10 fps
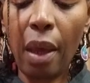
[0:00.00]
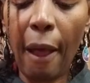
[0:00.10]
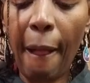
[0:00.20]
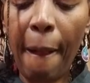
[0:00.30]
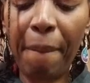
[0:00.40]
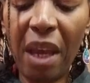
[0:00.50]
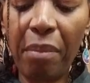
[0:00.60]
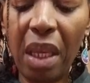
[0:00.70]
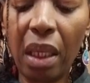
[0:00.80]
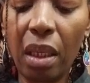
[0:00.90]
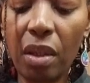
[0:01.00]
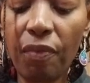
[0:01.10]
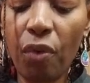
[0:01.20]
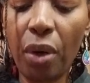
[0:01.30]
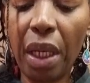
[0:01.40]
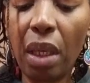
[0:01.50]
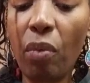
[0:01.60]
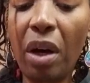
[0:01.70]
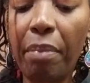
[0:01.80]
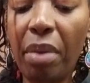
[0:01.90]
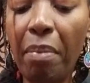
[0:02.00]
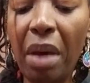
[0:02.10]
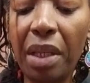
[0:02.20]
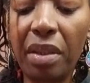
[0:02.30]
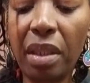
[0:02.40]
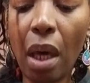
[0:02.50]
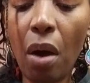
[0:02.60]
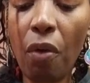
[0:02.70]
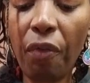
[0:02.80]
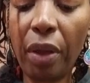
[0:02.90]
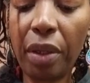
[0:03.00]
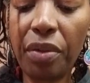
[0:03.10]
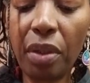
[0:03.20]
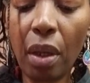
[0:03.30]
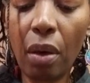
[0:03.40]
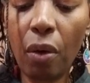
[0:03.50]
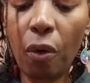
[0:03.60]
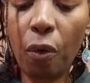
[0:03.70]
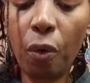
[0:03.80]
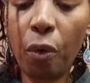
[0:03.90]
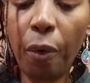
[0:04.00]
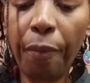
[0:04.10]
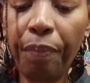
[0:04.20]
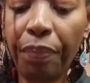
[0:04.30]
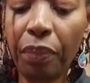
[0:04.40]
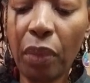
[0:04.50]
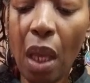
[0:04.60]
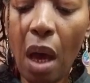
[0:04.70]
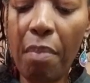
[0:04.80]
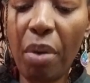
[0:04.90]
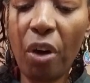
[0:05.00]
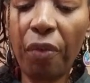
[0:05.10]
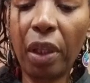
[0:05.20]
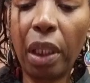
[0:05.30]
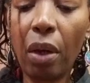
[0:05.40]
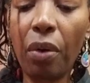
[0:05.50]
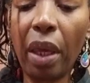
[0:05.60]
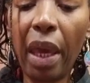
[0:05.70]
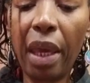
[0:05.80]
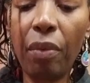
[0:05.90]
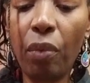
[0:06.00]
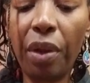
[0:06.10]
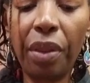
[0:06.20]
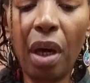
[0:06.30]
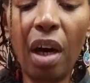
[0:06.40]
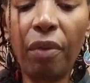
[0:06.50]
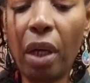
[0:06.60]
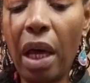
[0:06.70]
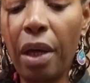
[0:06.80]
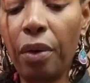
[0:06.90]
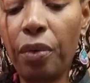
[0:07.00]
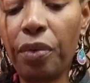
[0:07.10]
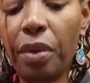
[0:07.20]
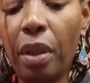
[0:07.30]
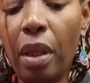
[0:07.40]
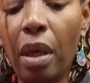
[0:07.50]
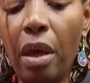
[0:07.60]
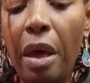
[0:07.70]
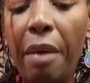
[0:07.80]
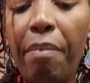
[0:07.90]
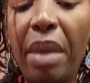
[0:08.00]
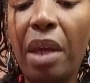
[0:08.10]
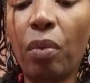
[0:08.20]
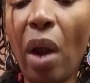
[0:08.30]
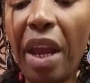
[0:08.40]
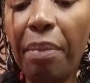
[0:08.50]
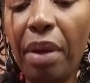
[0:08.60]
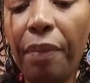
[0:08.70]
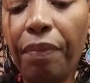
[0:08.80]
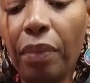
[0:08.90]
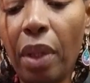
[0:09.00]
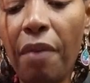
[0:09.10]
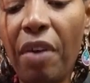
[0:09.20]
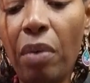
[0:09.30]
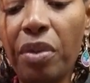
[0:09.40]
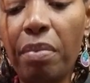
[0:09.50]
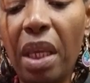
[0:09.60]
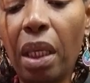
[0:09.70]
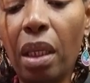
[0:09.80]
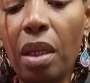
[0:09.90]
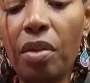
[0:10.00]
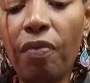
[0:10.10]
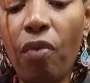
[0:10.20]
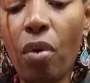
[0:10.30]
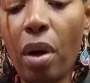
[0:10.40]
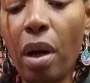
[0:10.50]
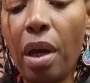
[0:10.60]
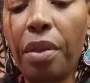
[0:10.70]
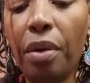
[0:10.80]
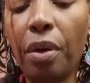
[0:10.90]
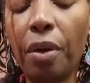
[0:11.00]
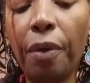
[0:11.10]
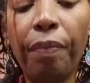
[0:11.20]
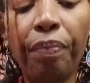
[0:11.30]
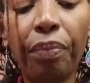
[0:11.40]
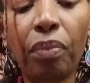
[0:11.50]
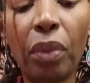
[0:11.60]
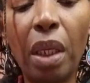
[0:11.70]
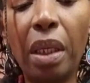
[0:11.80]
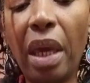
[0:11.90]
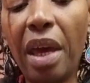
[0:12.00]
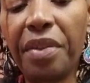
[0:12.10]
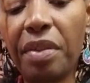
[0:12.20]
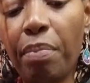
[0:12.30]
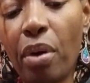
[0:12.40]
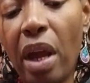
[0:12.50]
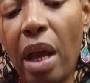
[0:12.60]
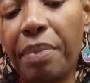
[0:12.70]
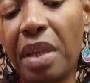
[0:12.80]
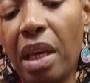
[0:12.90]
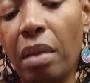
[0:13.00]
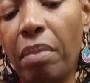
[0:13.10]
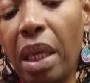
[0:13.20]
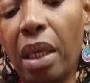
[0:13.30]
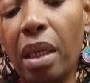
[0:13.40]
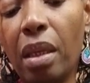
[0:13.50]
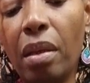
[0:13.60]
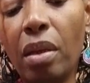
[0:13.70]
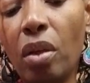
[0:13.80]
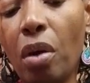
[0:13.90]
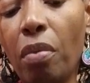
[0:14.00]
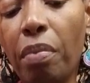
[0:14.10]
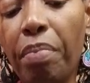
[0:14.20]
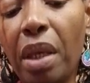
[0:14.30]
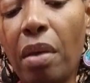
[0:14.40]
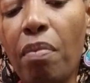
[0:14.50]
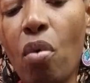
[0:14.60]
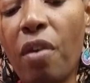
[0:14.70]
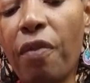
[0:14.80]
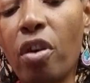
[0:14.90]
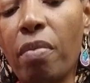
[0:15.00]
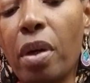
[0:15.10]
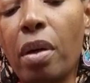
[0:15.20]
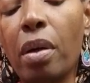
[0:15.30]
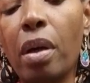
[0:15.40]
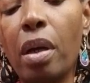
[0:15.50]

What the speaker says: I'm not making this for anyone but myself. So I'm perfectly okay with the avocados being ripe. If I was making this for other guests, perhaps I'd make it, pick more firmer